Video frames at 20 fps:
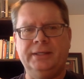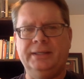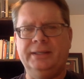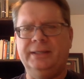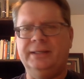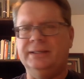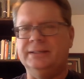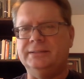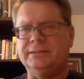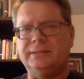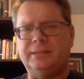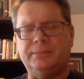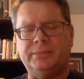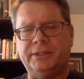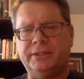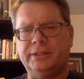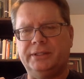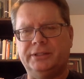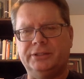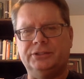It's
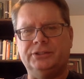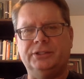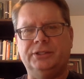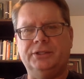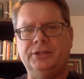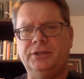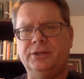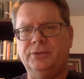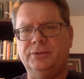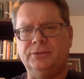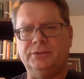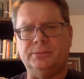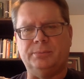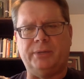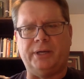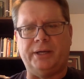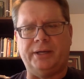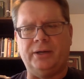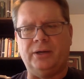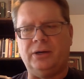something that she knows
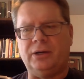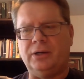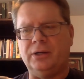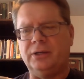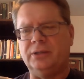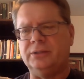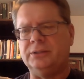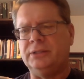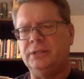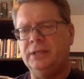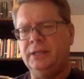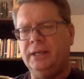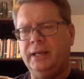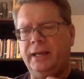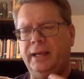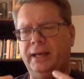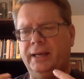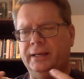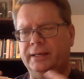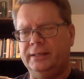by heart,
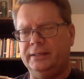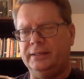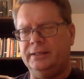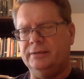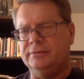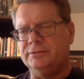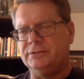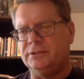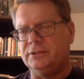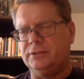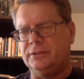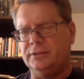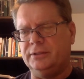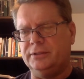and it gives her